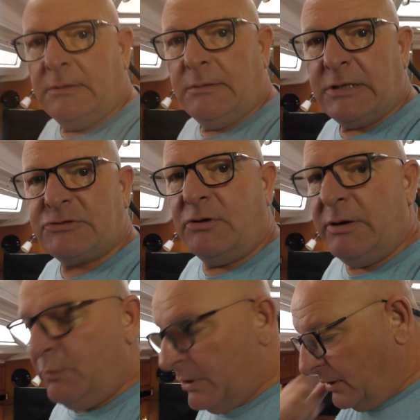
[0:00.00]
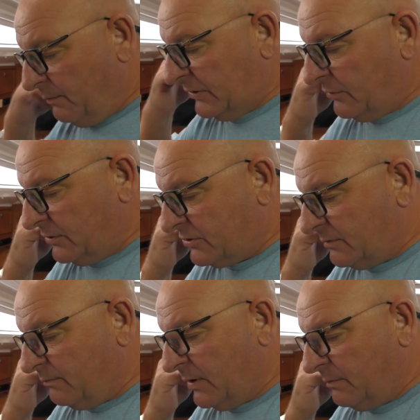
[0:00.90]
that's right we're going to be doing
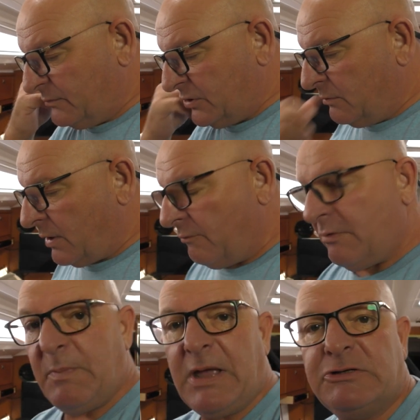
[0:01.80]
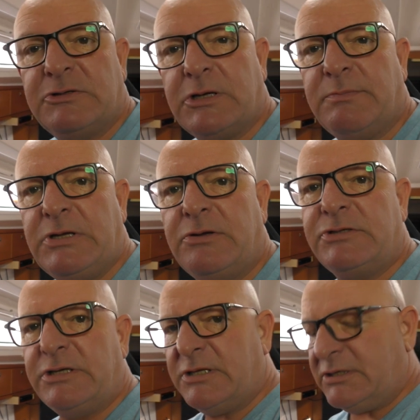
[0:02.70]
some um, gel coat repairs we're going to be
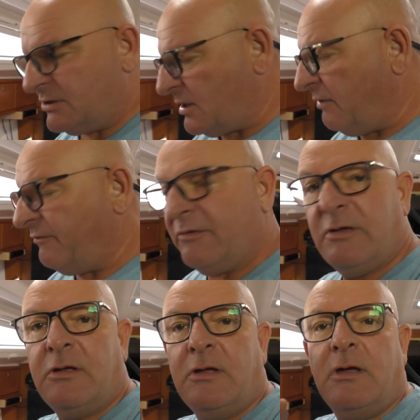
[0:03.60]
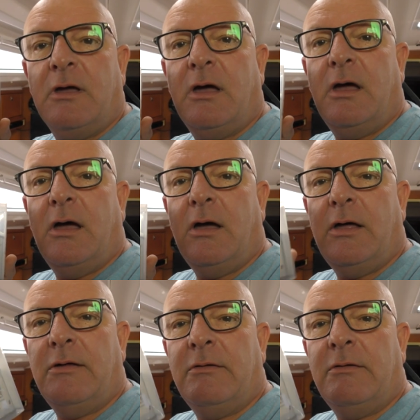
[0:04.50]
using this stuff uh,